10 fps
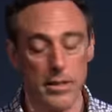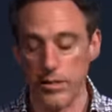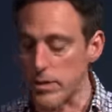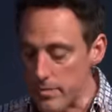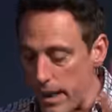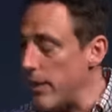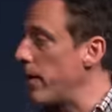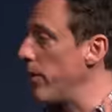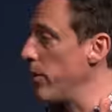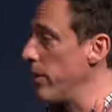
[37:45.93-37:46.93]
Doesn't matter
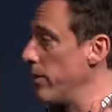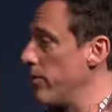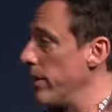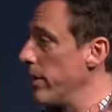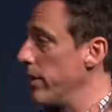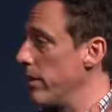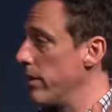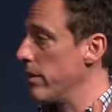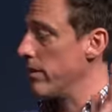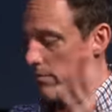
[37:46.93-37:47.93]
how you're being treated.
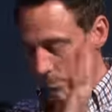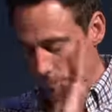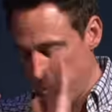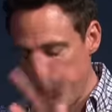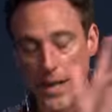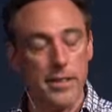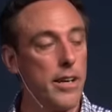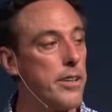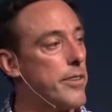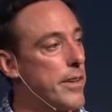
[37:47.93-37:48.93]
Respect and
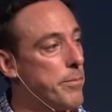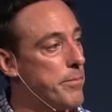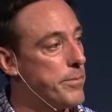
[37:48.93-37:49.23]
honor them.